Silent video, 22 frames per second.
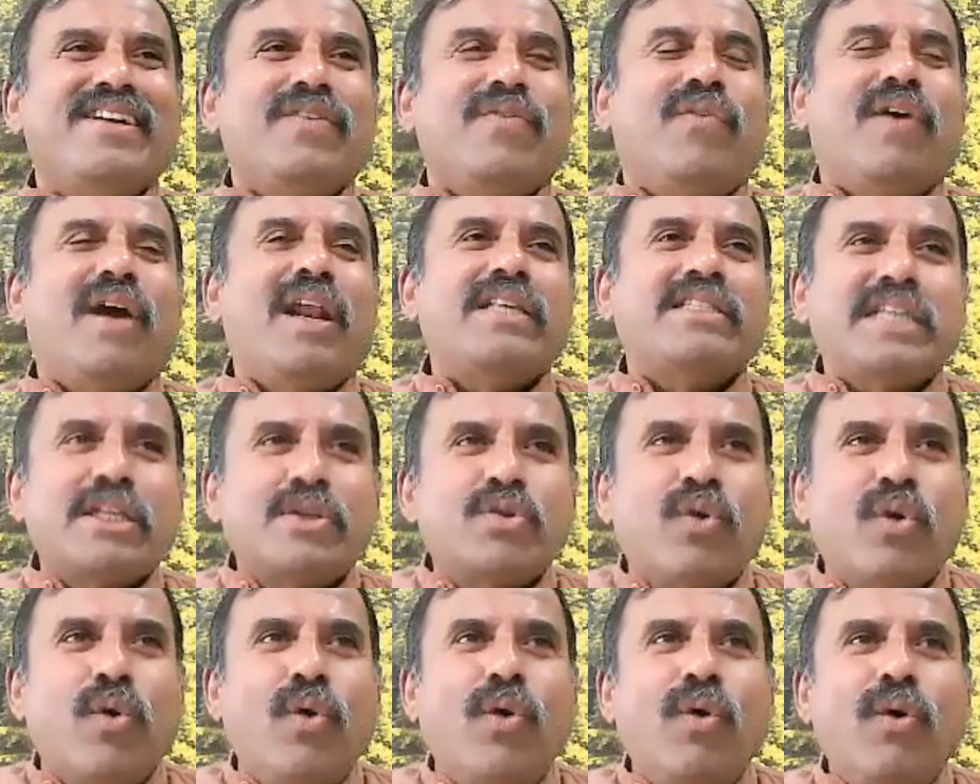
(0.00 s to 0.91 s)
For a
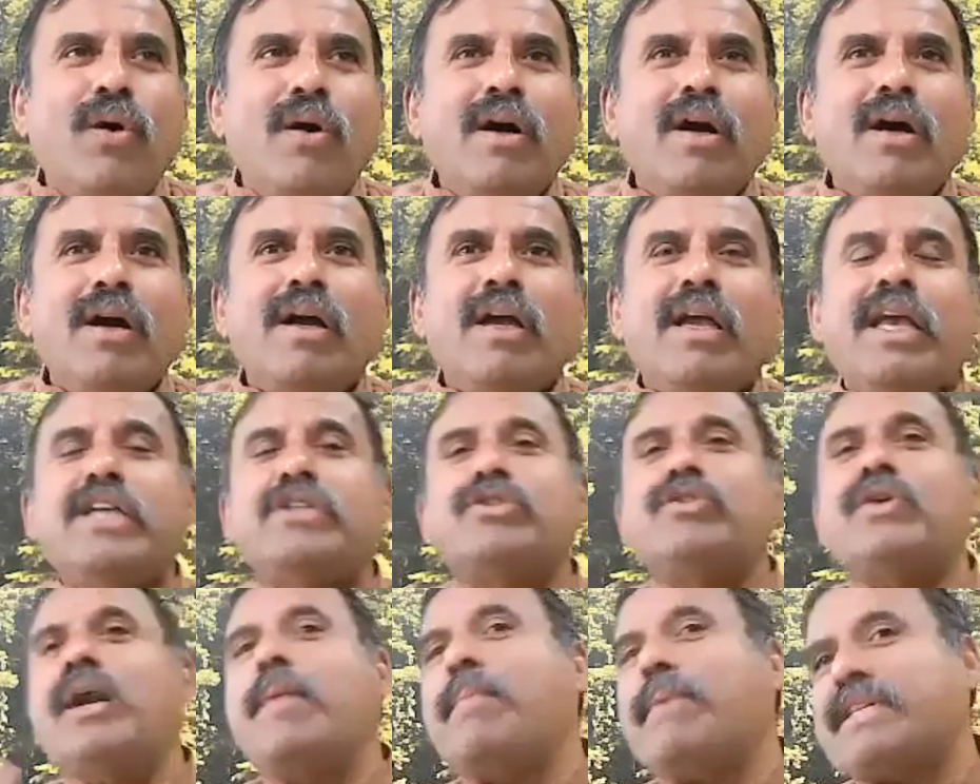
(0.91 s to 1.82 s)
Sadguru, he is
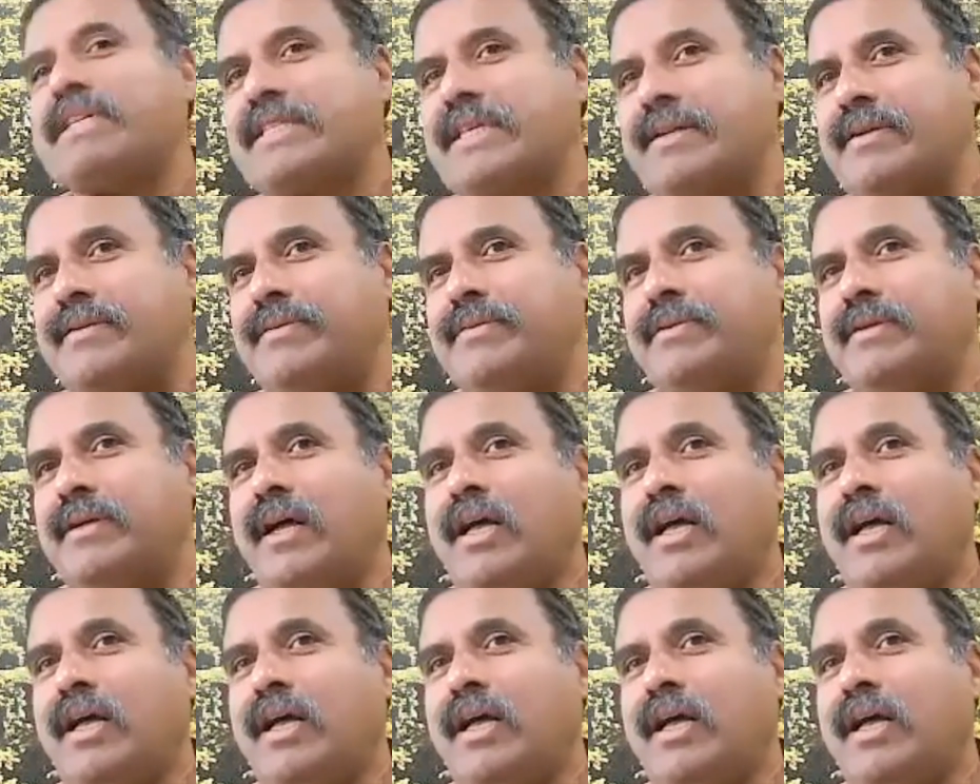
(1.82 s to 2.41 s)
not a person.